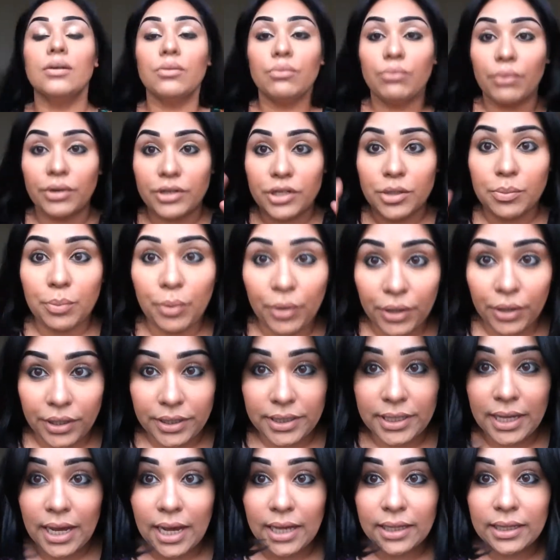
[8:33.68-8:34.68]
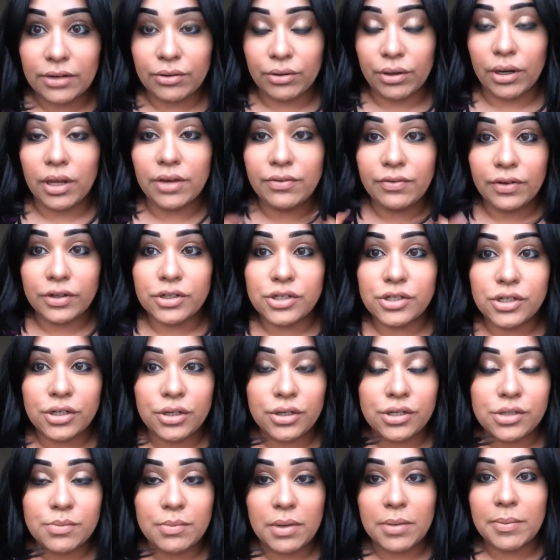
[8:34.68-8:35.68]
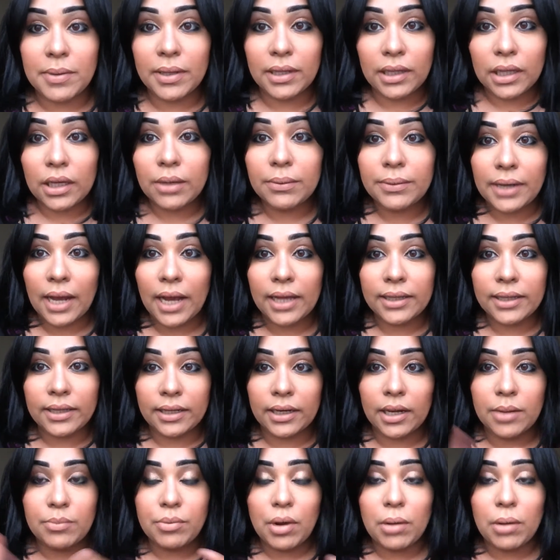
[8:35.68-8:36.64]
when you're putting the eyeliner on it, if I'd used maybe a liquid eyeliner, it